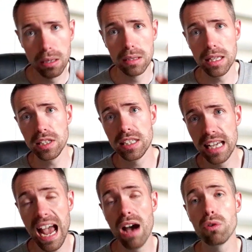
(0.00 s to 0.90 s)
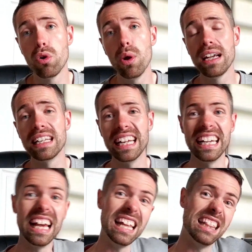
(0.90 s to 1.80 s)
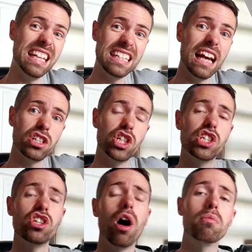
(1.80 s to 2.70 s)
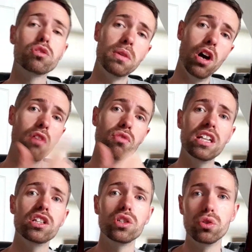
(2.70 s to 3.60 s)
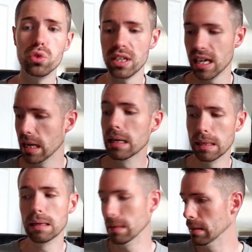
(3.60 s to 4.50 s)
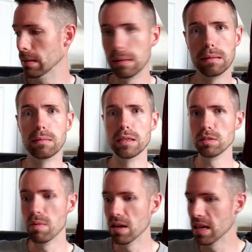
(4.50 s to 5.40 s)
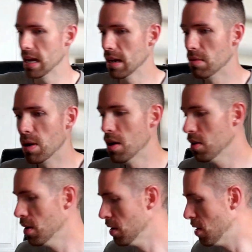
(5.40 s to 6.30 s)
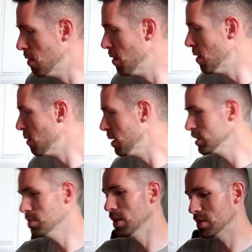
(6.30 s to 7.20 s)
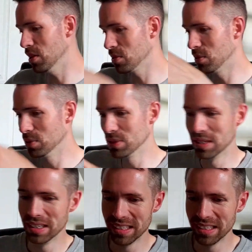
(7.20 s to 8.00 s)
Let's see how quickly this actually stops when I release the trigger. Where's my where's my goggles?